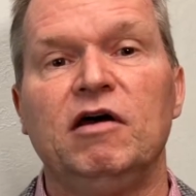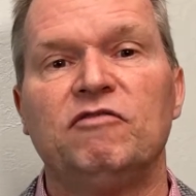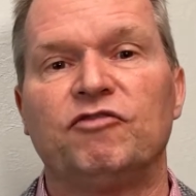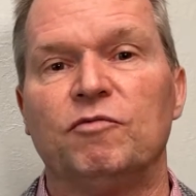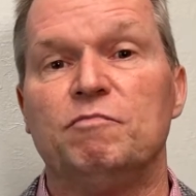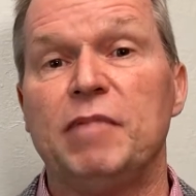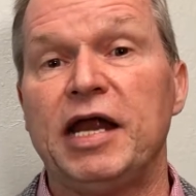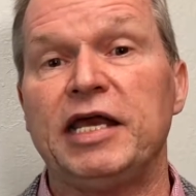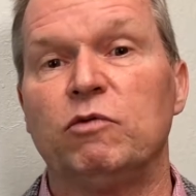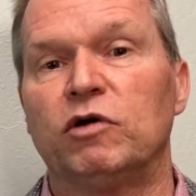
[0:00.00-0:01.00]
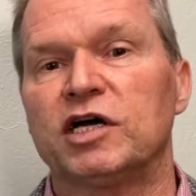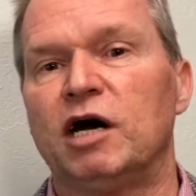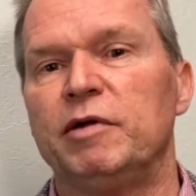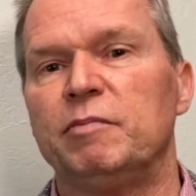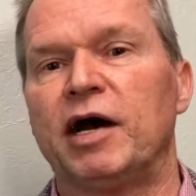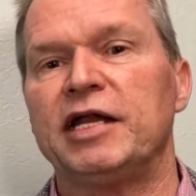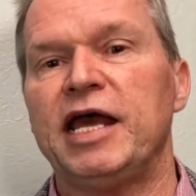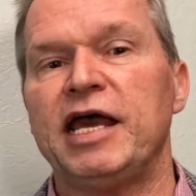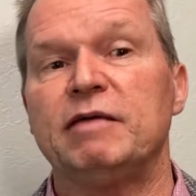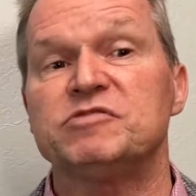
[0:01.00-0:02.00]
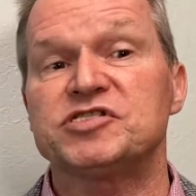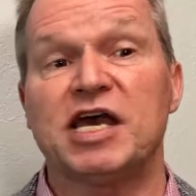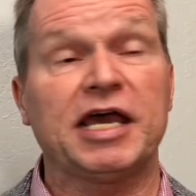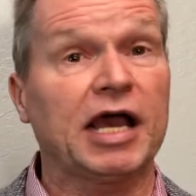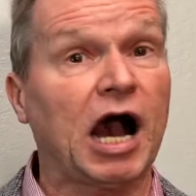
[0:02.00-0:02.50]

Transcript: For many will come in my name, saying,